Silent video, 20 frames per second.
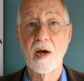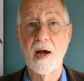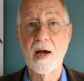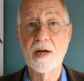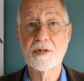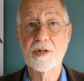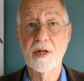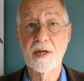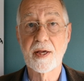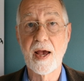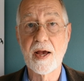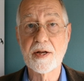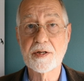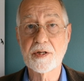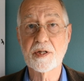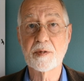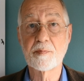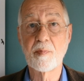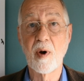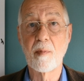as the
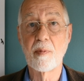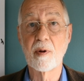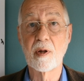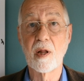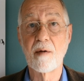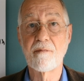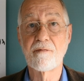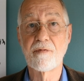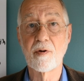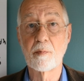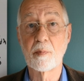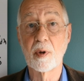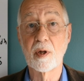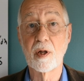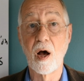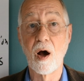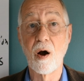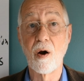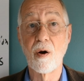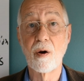cases bubble up from
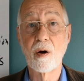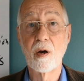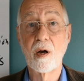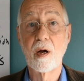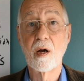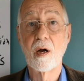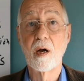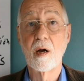below,